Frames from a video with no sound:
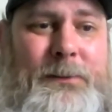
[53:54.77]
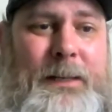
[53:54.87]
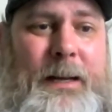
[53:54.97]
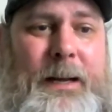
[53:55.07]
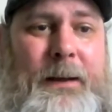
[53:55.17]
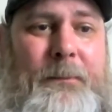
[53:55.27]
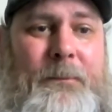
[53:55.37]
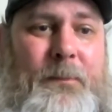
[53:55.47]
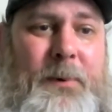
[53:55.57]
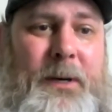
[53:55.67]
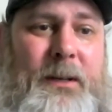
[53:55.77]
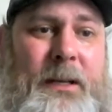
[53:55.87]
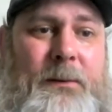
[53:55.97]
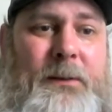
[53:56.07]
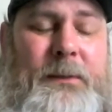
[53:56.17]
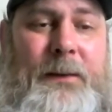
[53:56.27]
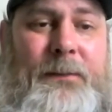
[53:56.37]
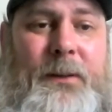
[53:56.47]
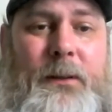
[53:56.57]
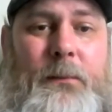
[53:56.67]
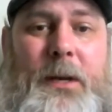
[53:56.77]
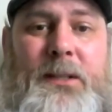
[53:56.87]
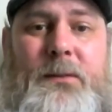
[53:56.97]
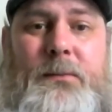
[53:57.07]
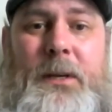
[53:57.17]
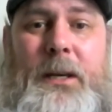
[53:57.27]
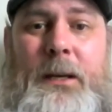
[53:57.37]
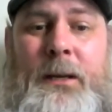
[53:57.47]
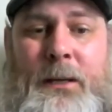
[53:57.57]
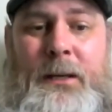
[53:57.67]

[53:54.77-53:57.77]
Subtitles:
but it definitely makes me,